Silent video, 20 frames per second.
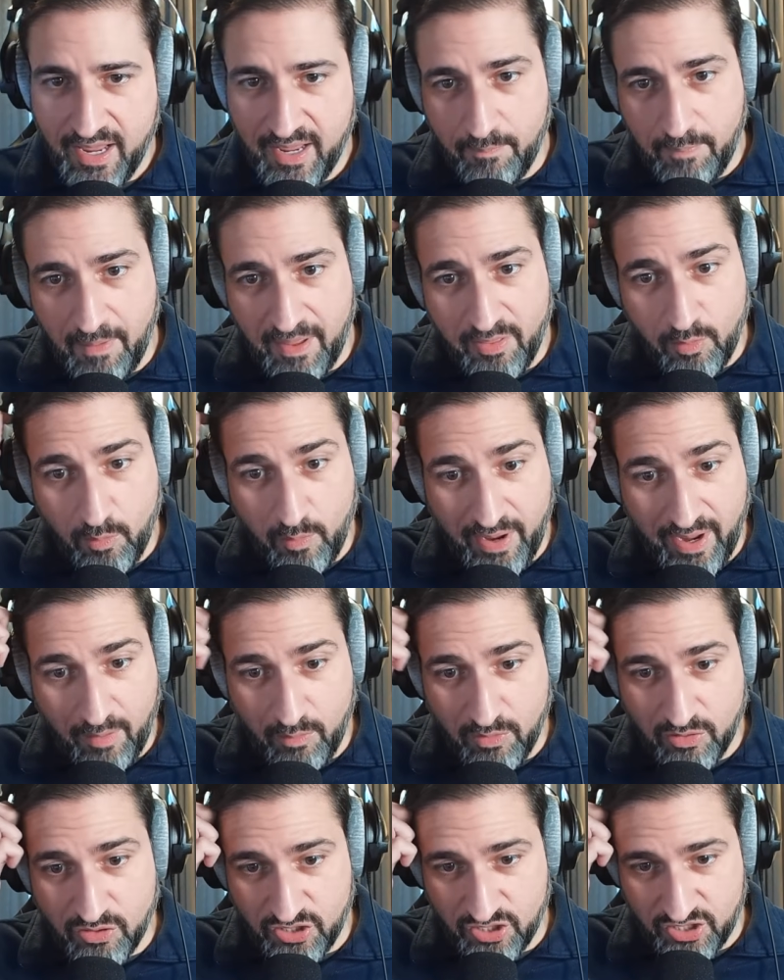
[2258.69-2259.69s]
And by the way,
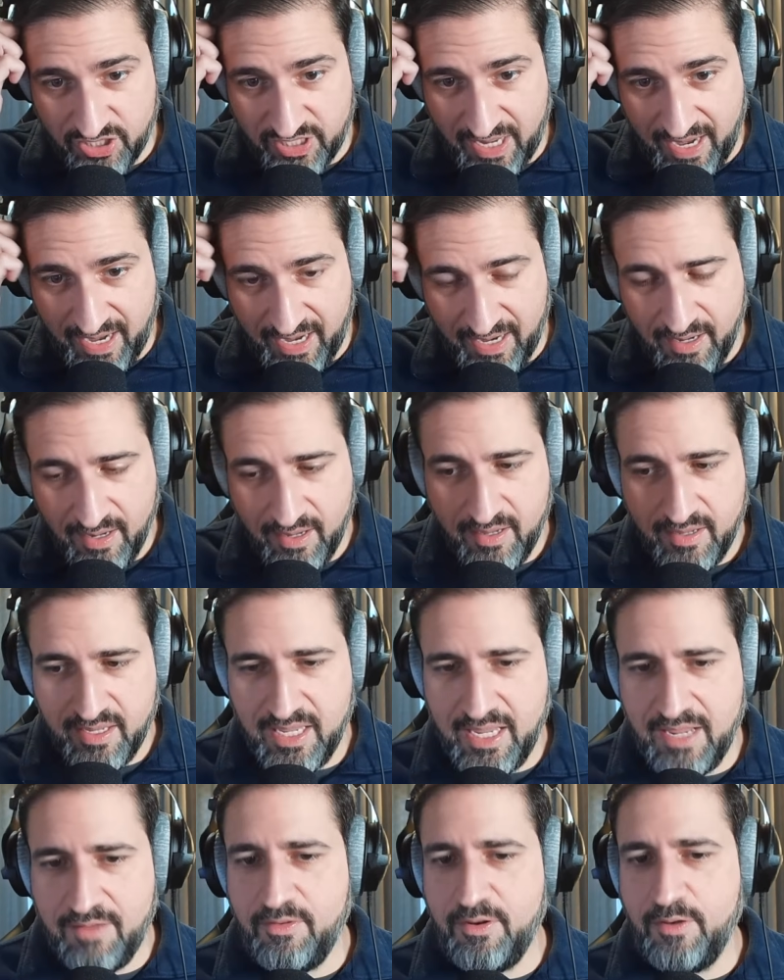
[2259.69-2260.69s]
I will just say,
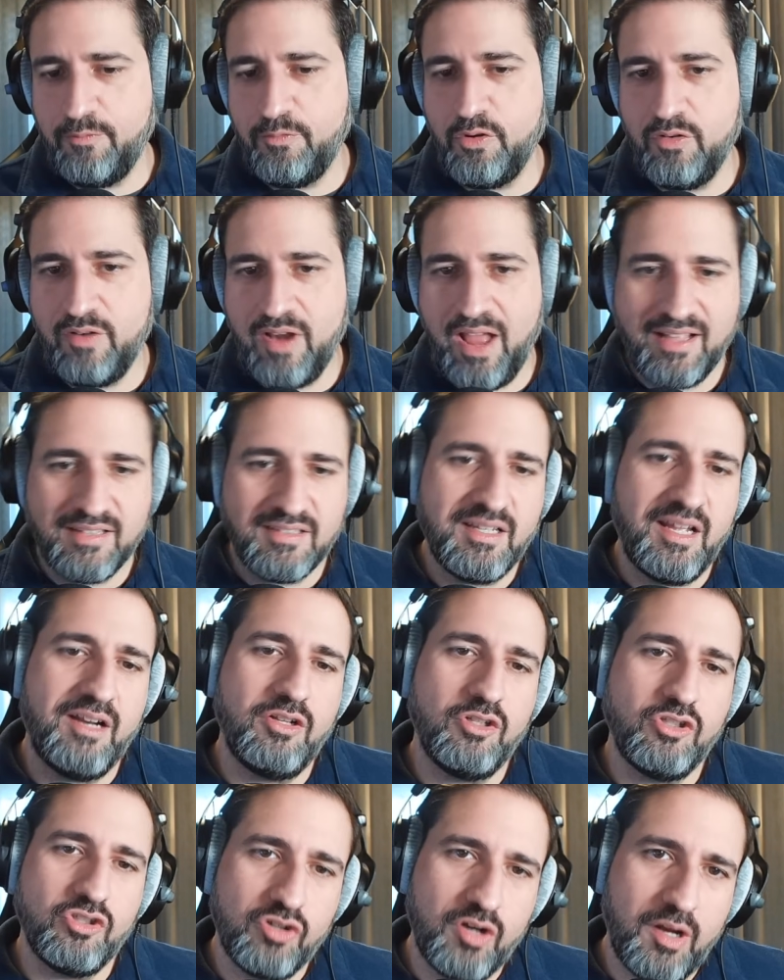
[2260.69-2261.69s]
even if you're not
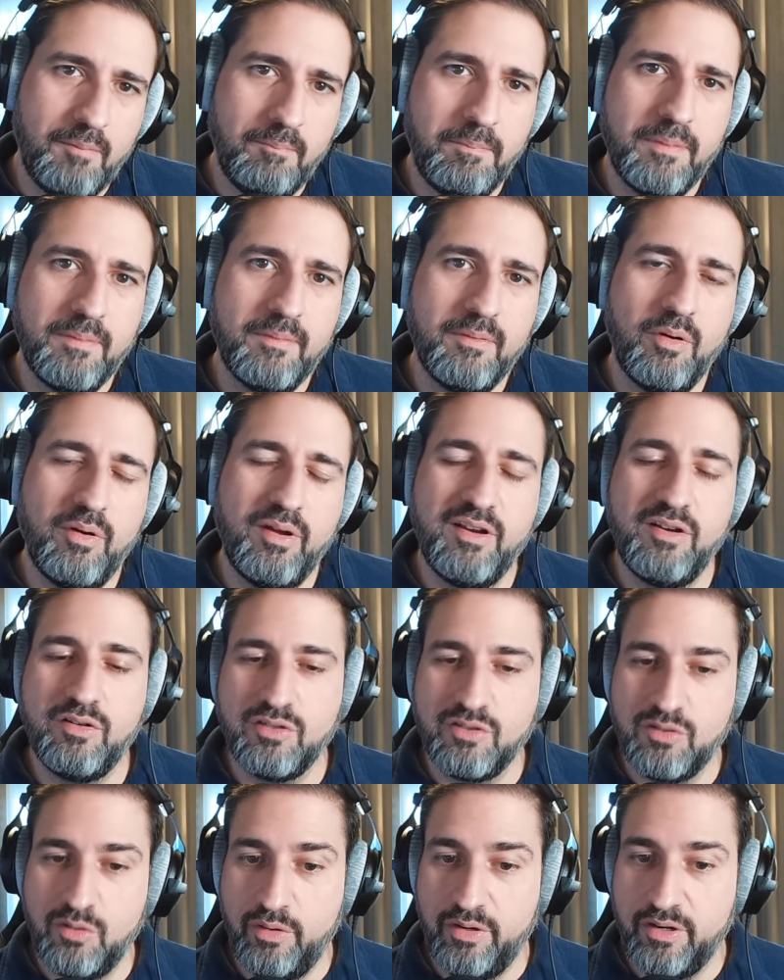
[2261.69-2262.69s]
Donald Trump or
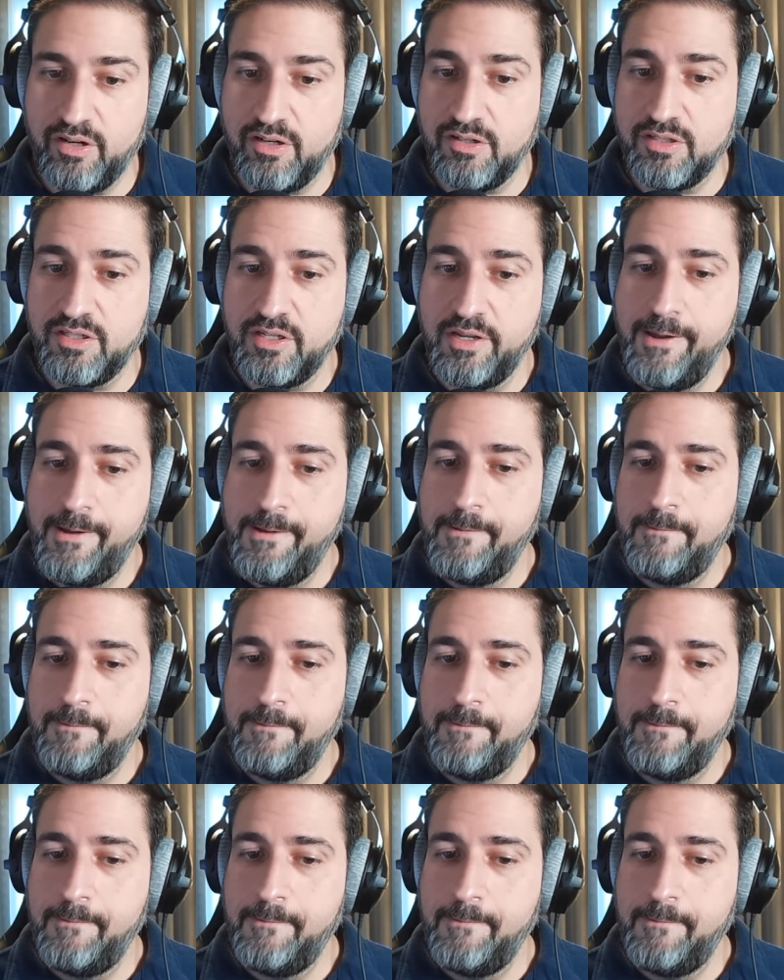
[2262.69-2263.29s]
his lawyers,